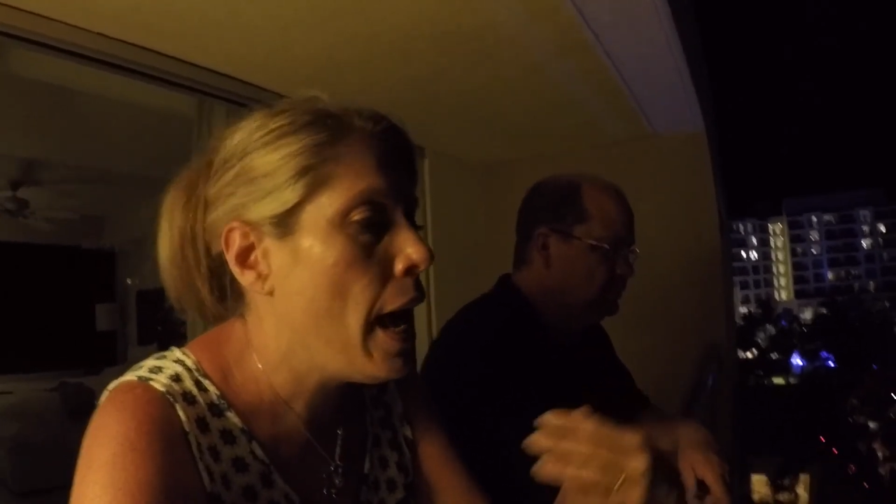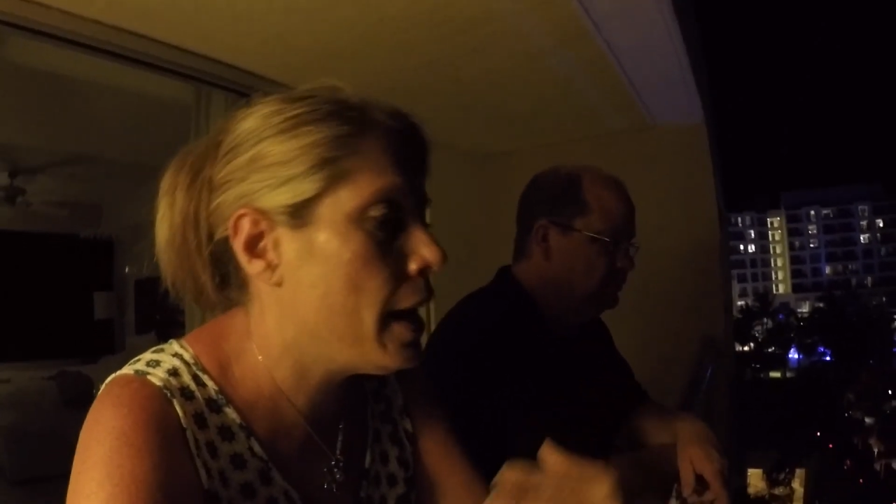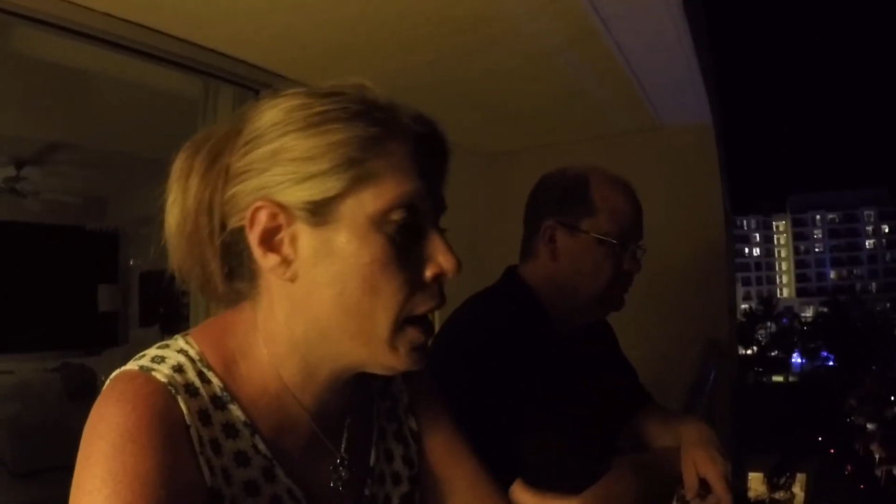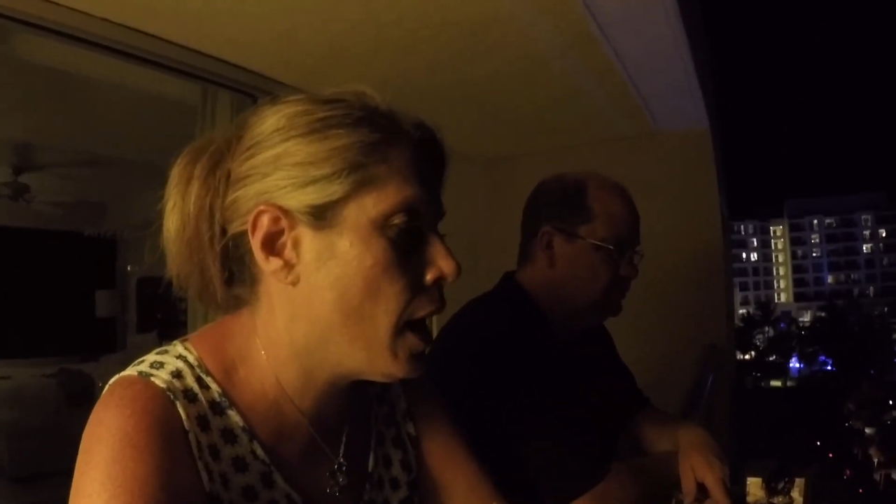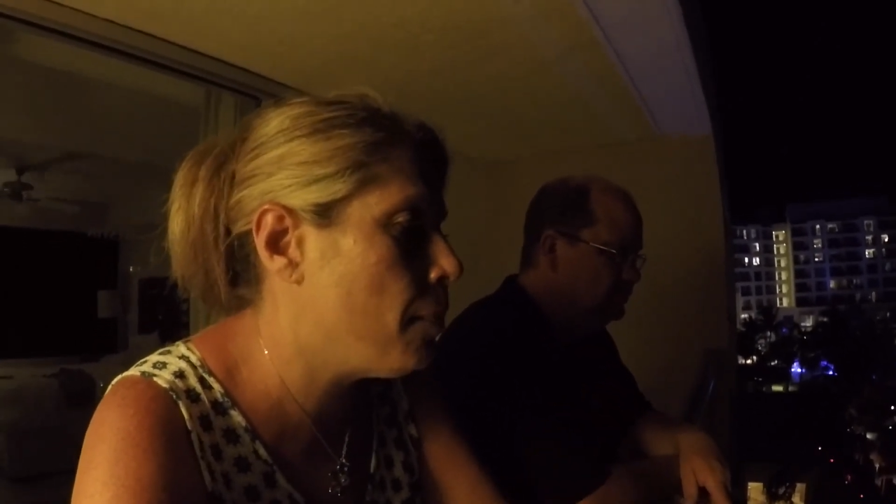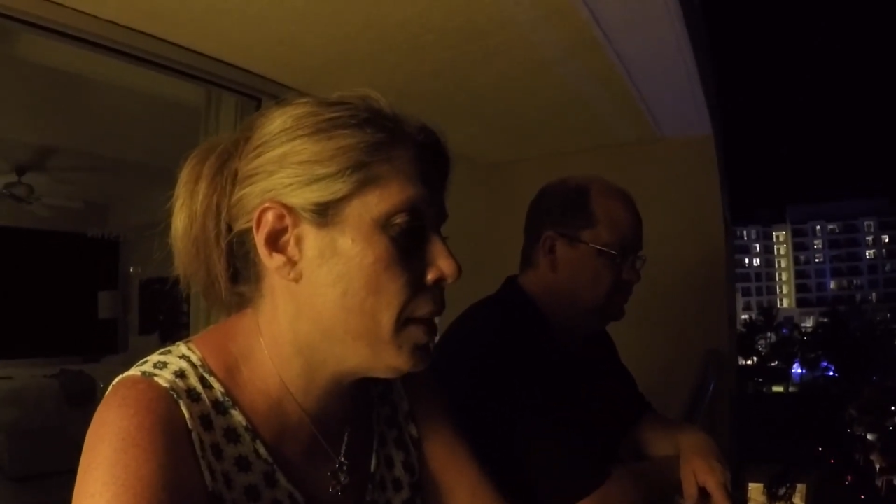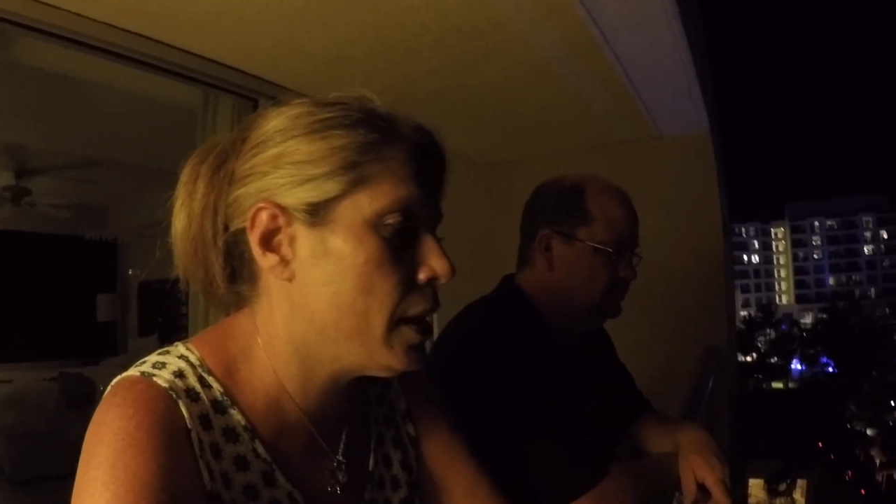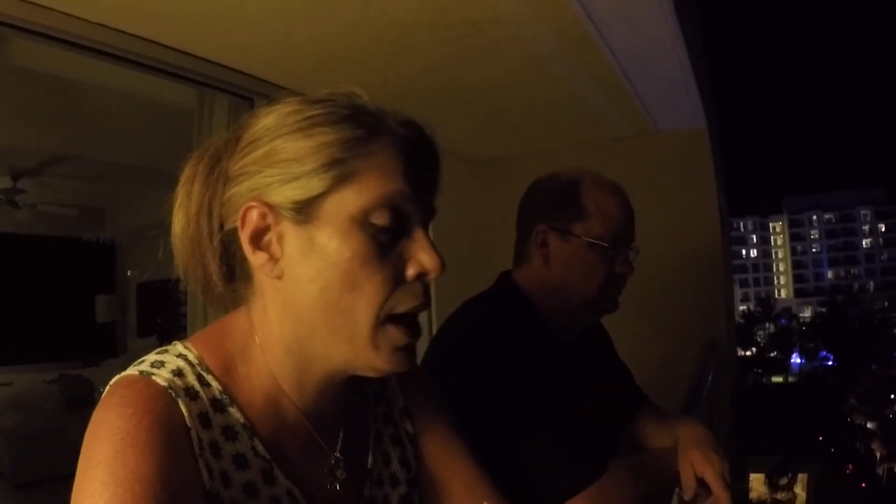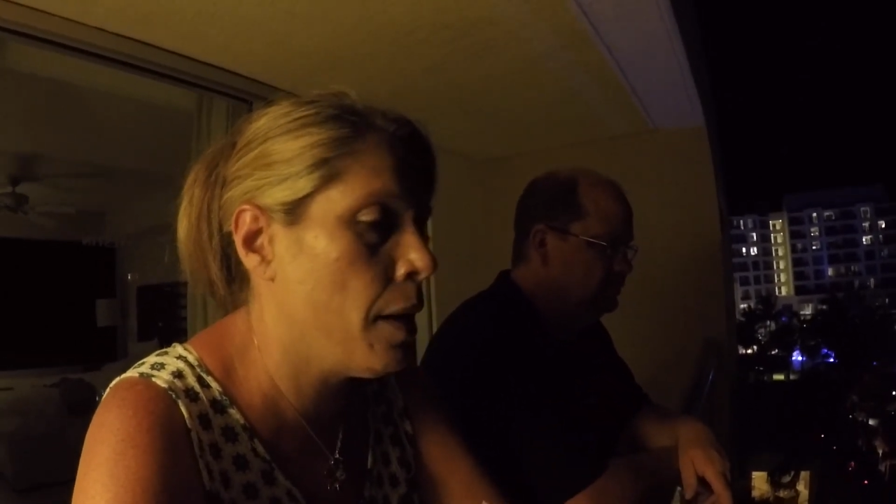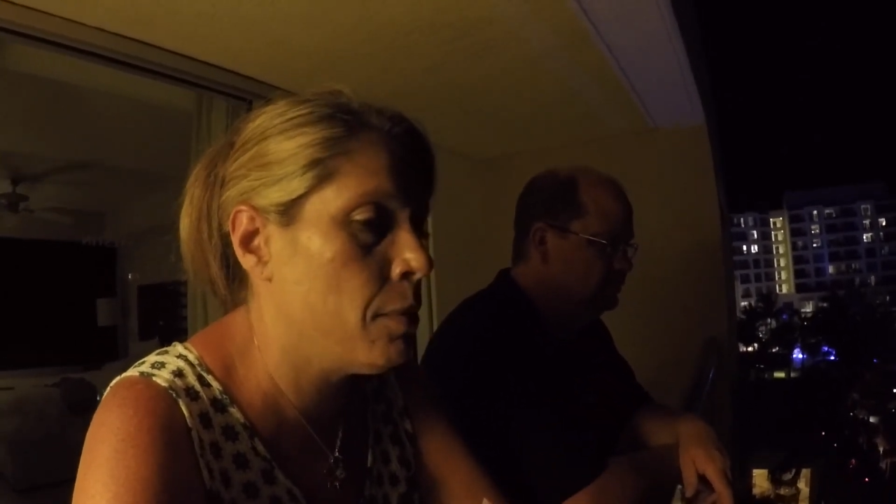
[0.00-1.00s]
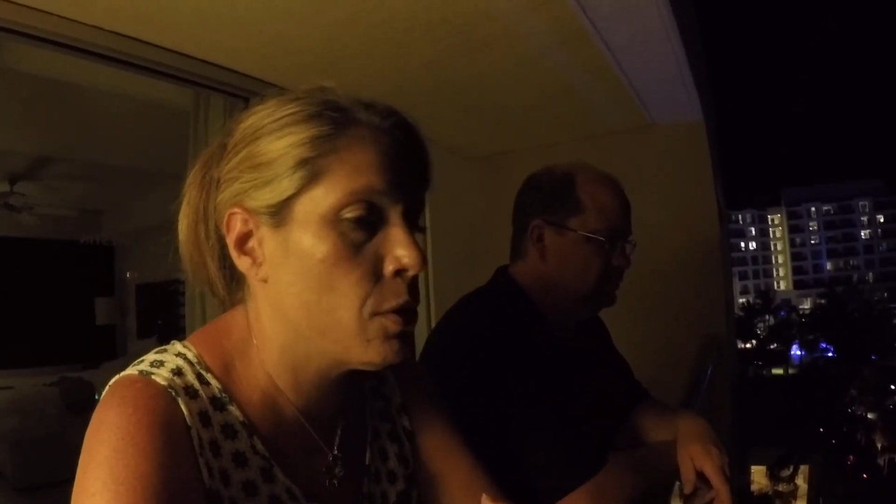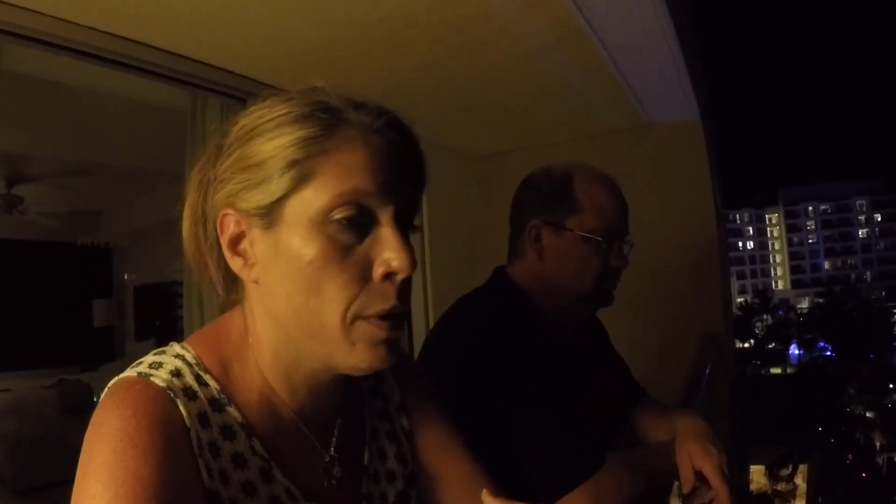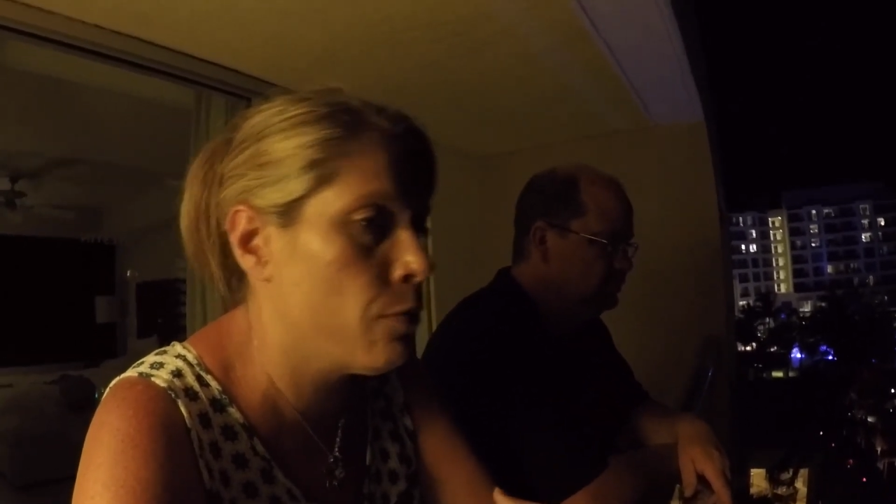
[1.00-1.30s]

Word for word: and a couple of times, three